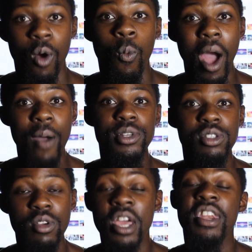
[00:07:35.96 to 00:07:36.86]
Why would
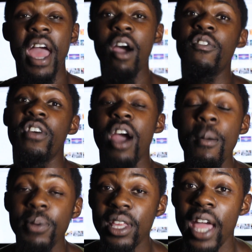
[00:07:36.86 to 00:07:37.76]
you, now if a
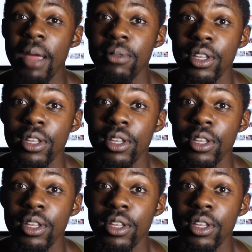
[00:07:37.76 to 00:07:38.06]
company came